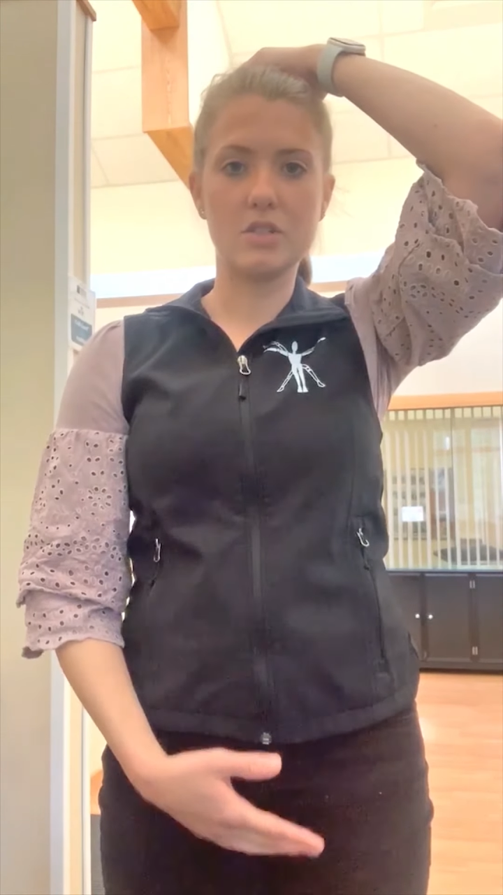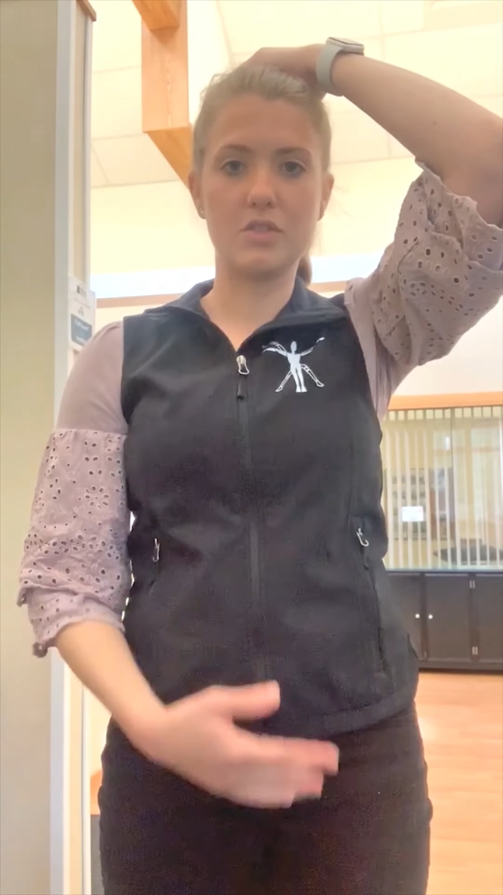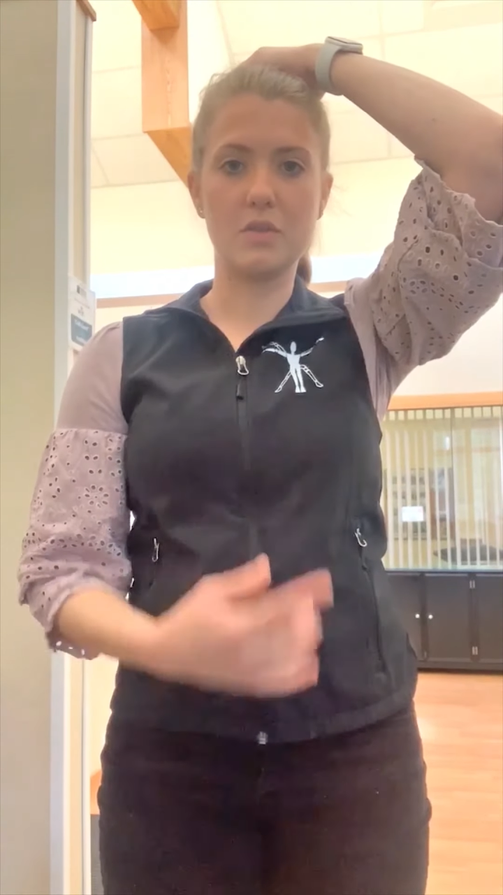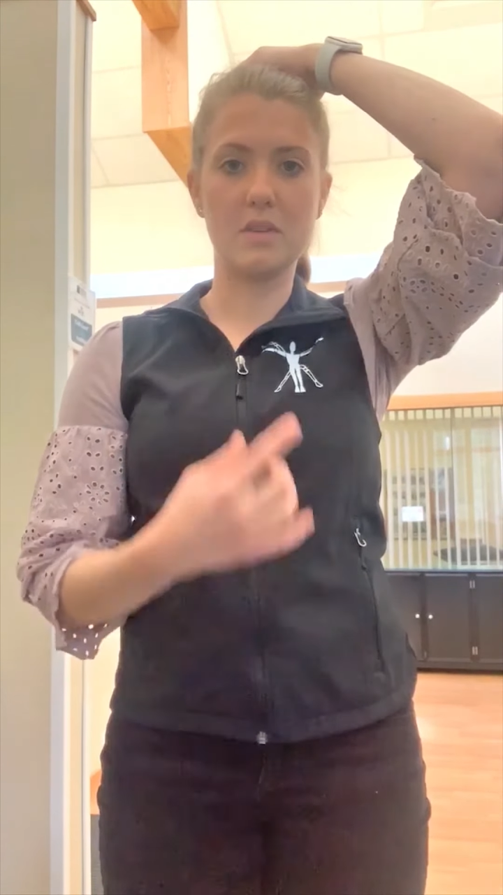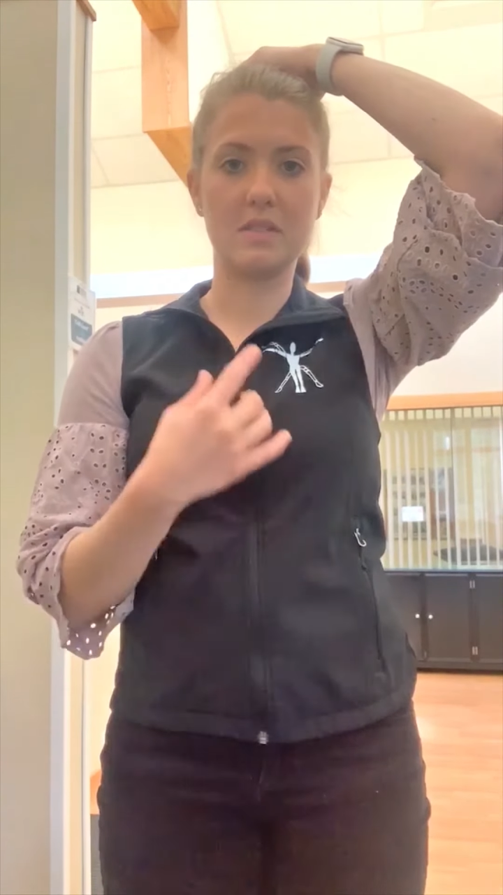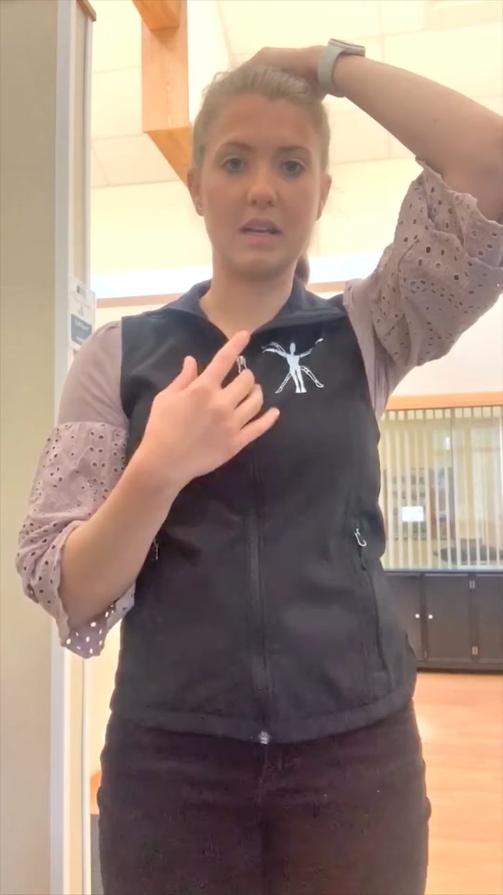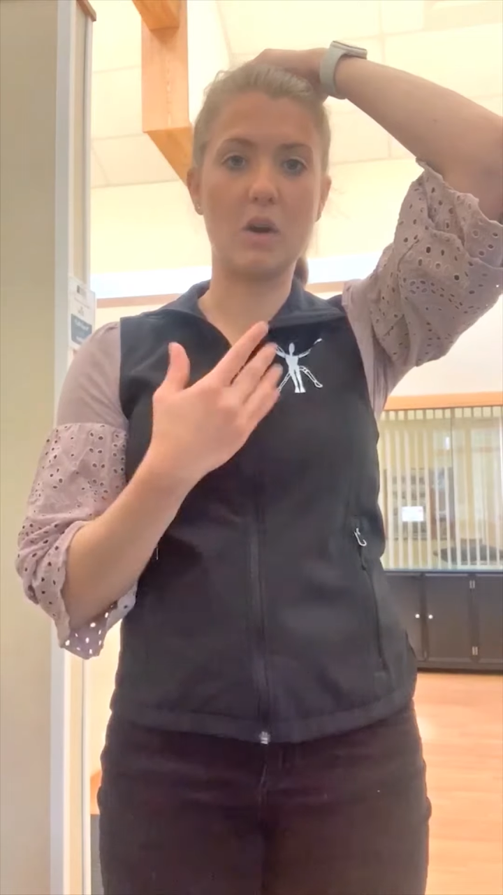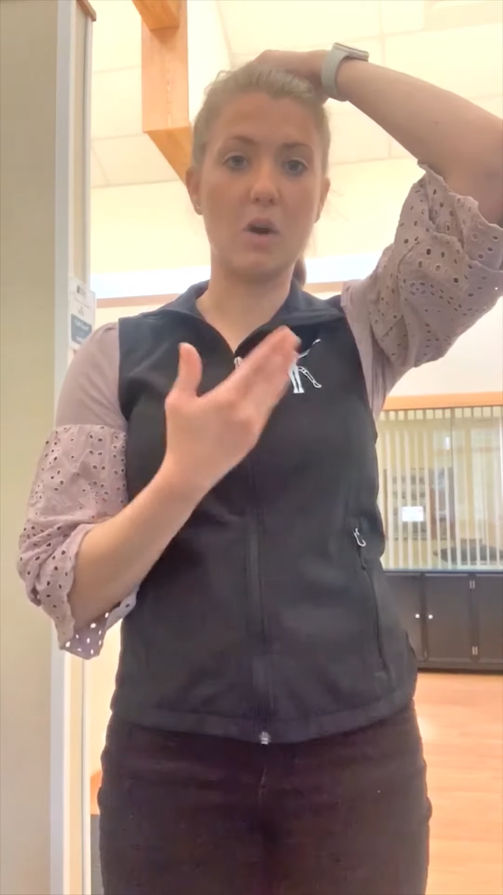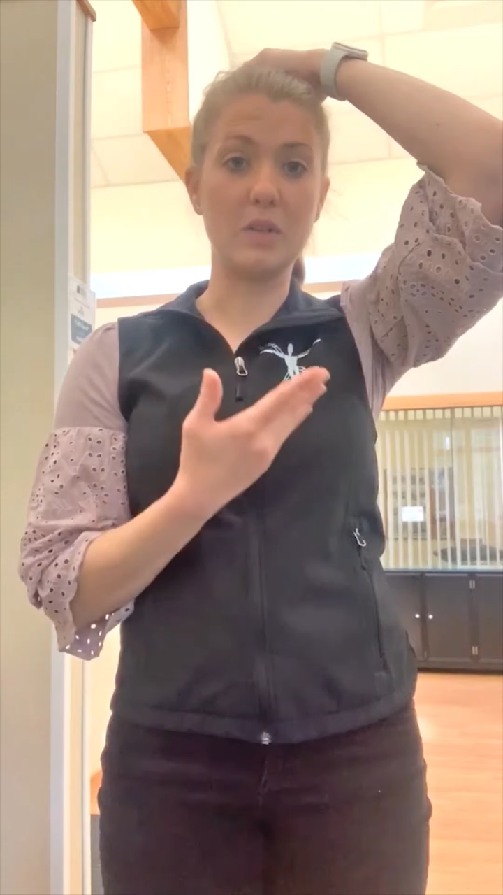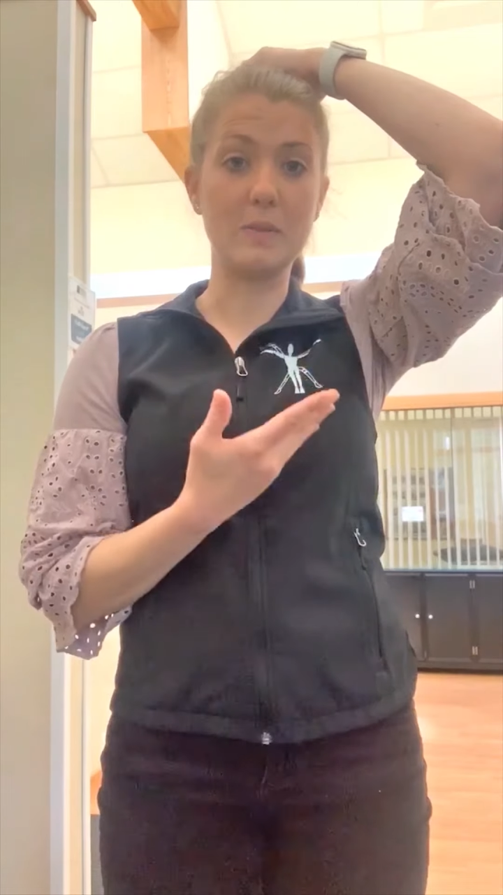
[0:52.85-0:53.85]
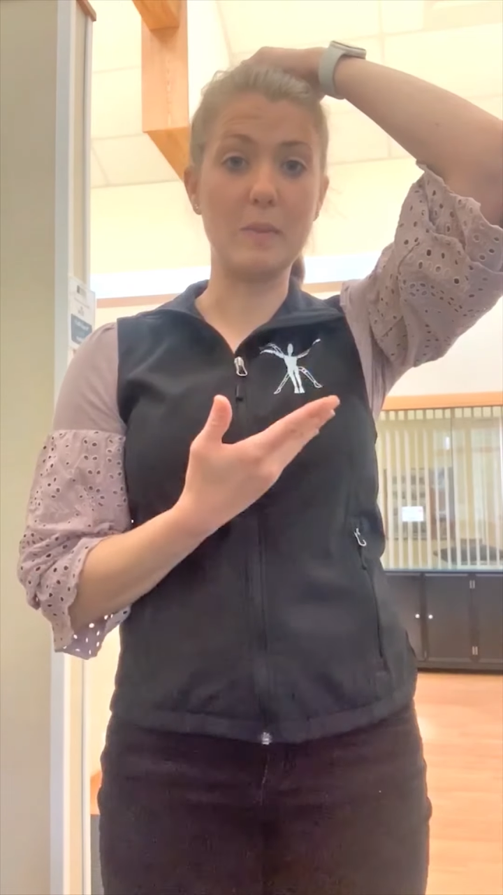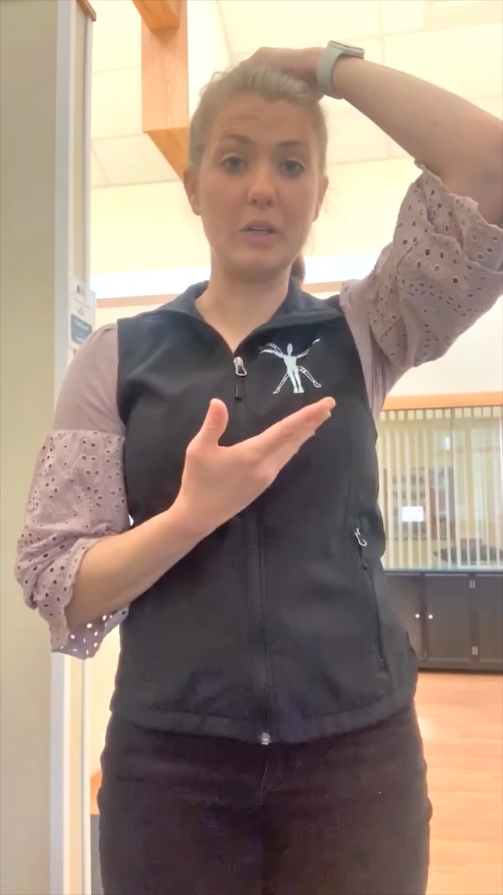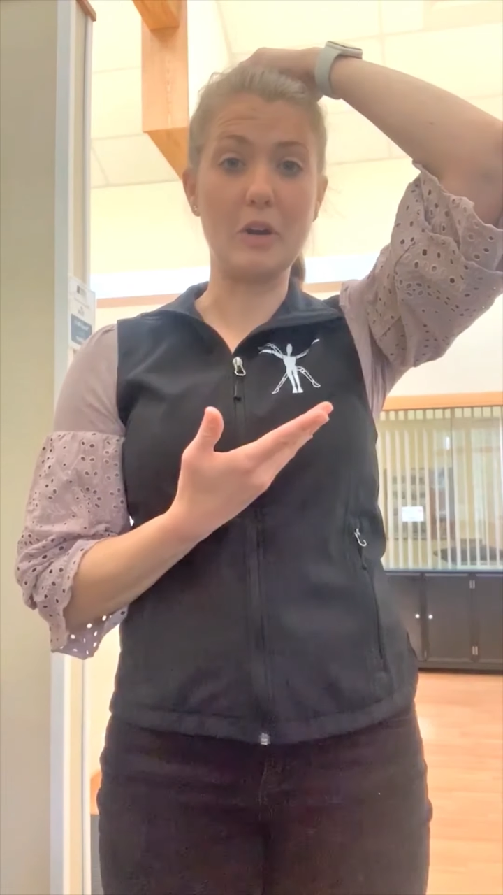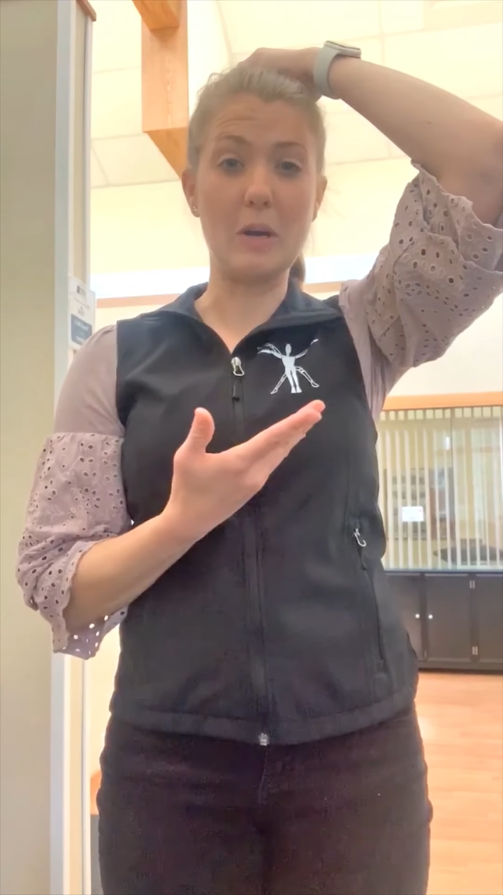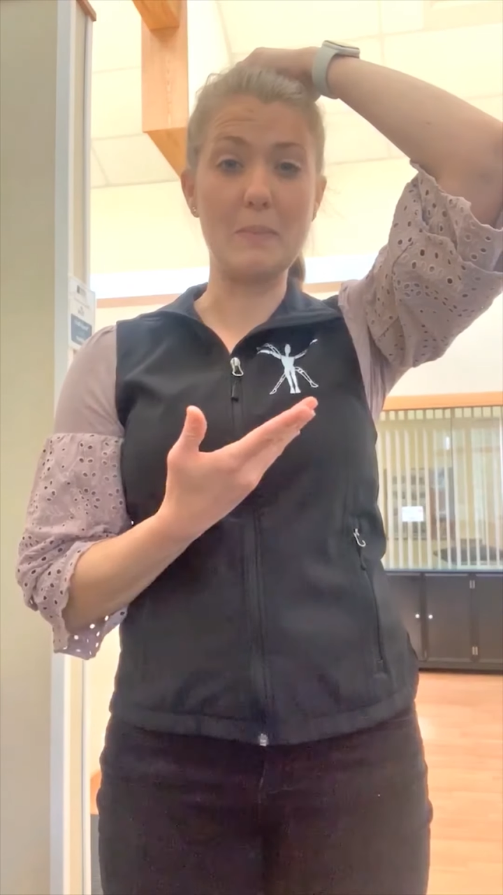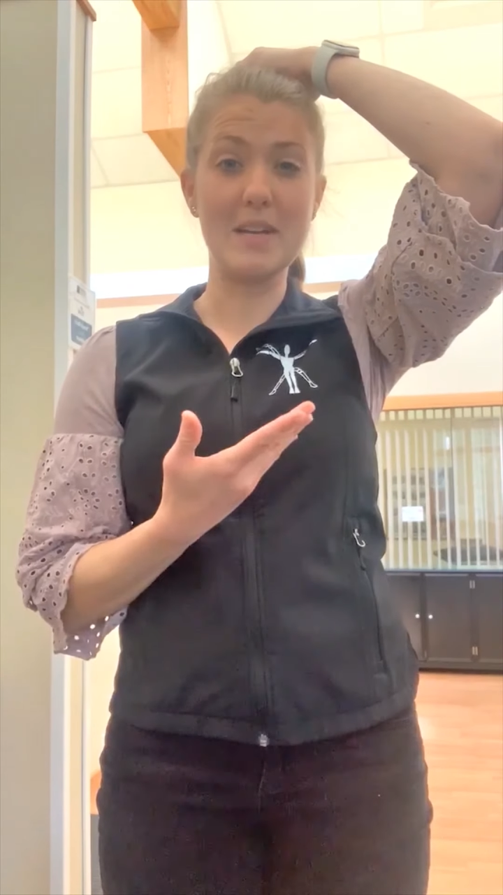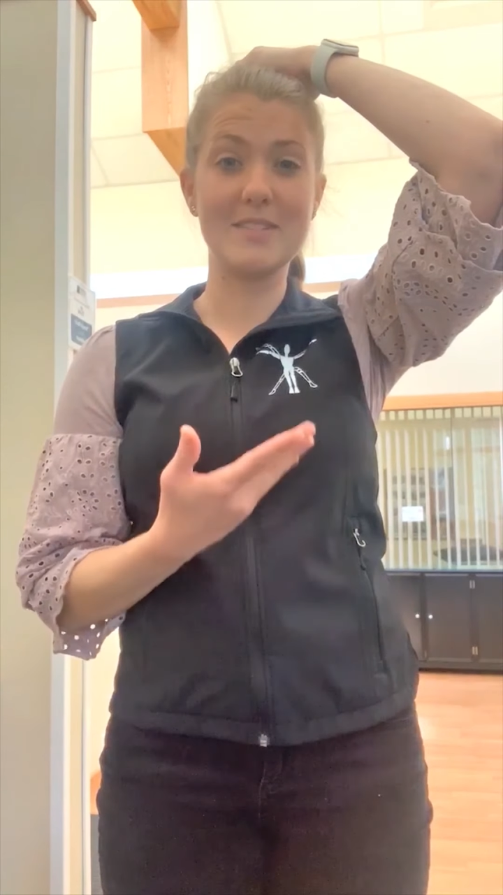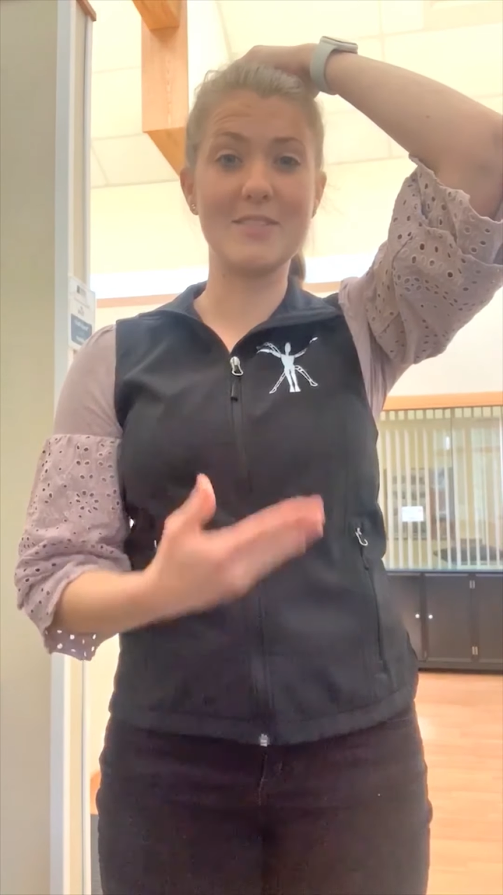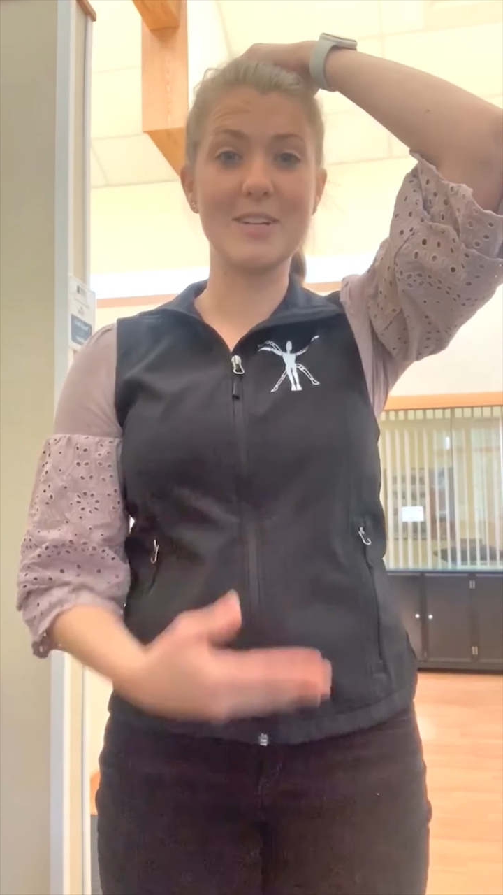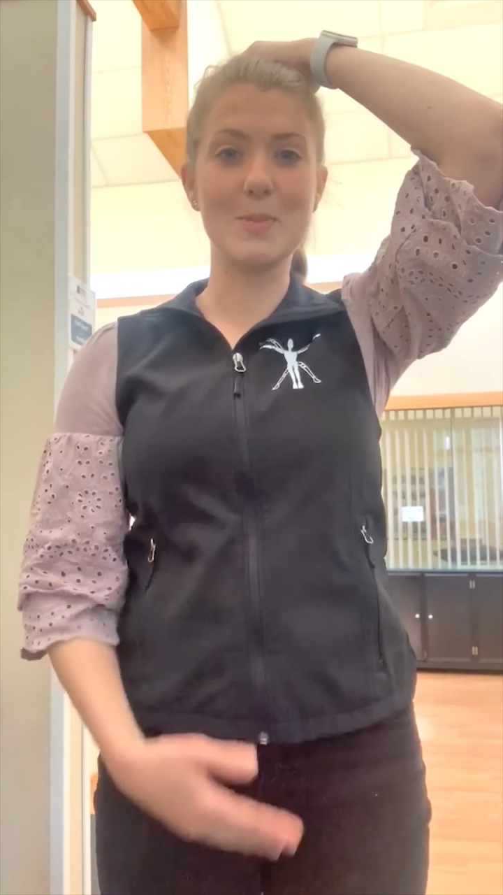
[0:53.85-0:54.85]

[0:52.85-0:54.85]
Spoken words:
So this I call a small your armpit stretch